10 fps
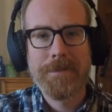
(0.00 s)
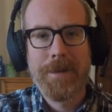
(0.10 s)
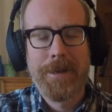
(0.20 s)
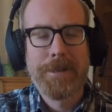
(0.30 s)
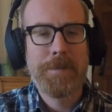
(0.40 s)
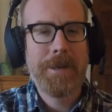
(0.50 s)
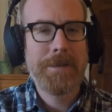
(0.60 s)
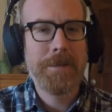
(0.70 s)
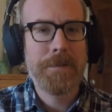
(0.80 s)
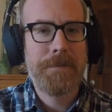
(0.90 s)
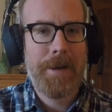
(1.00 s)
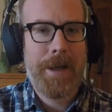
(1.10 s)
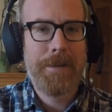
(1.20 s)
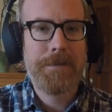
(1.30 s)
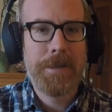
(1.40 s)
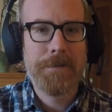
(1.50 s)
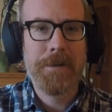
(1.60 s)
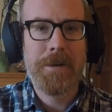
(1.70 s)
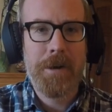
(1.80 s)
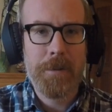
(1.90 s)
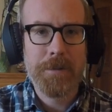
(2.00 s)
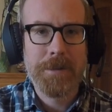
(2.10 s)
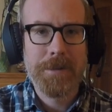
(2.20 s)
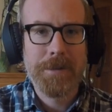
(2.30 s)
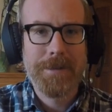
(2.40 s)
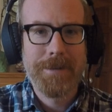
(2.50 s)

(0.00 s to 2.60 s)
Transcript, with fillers: It's because there's five different notes,